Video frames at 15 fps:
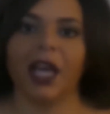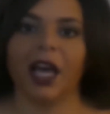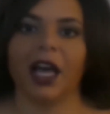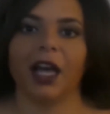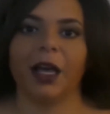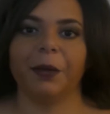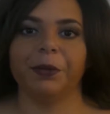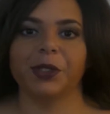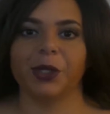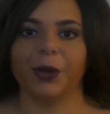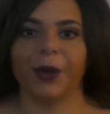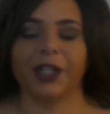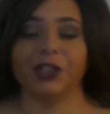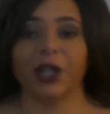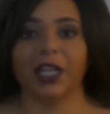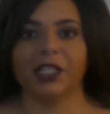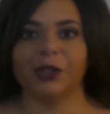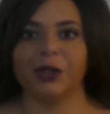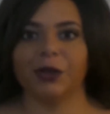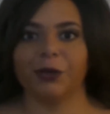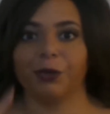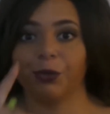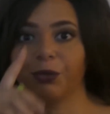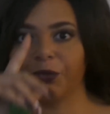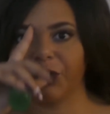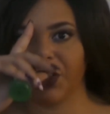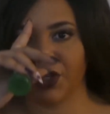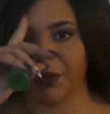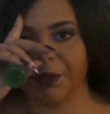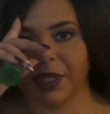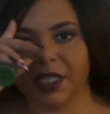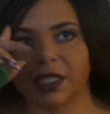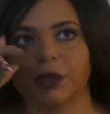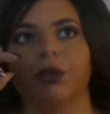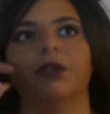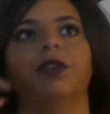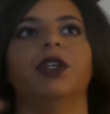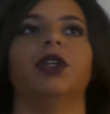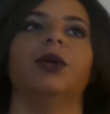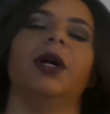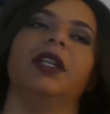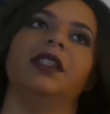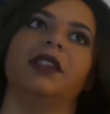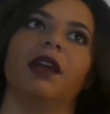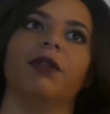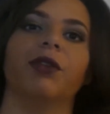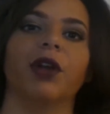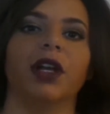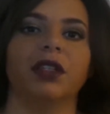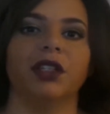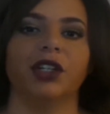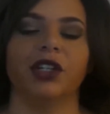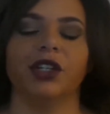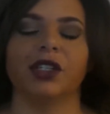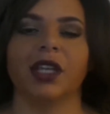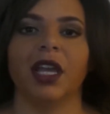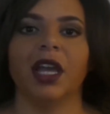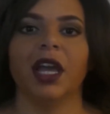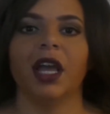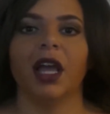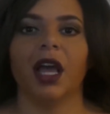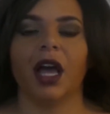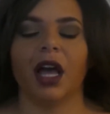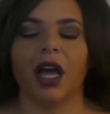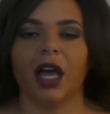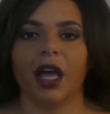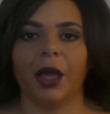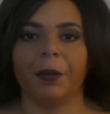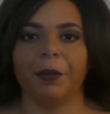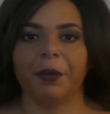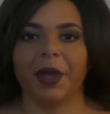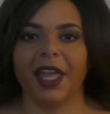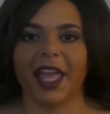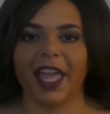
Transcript: Um, so I tried to film this review and several others um,